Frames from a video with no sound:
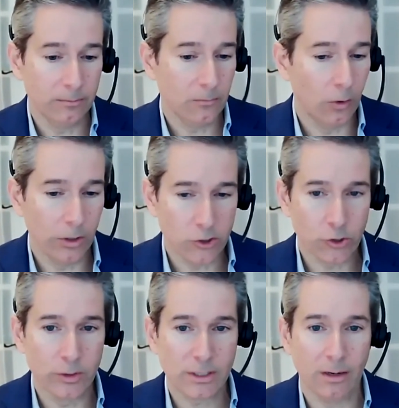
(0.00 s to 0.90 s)
All the
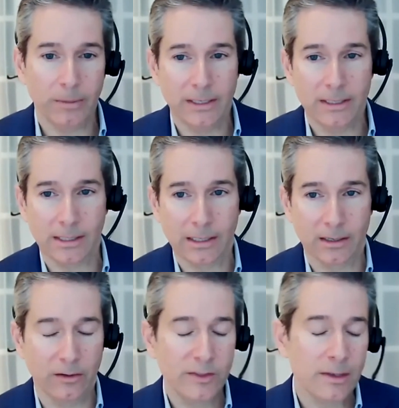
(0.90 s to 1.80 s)
insurance companies said,
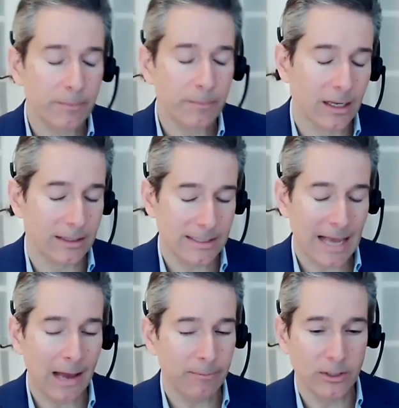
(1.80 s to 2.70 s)
if something like this
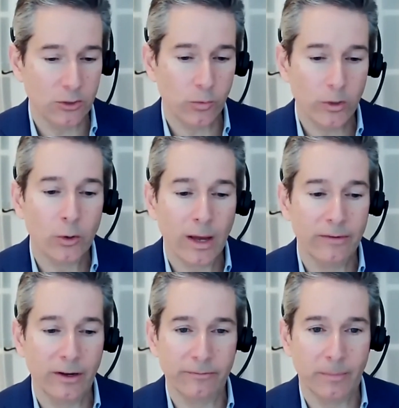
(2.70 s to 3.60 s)
happens, we don't have
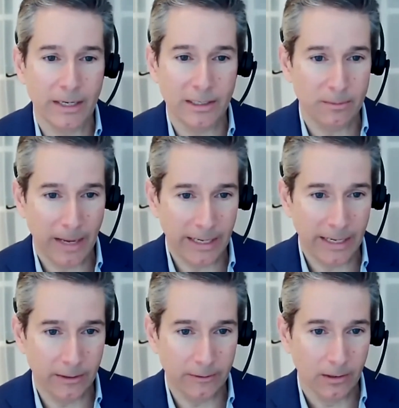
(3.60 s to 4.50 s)
enough money to pay
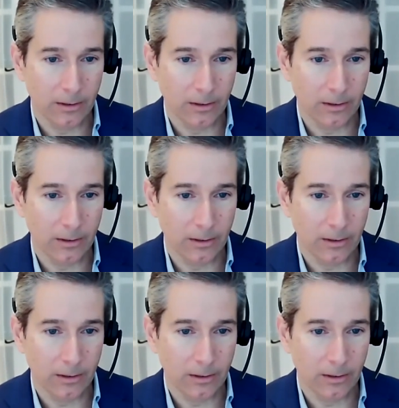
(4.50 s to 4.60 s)
it.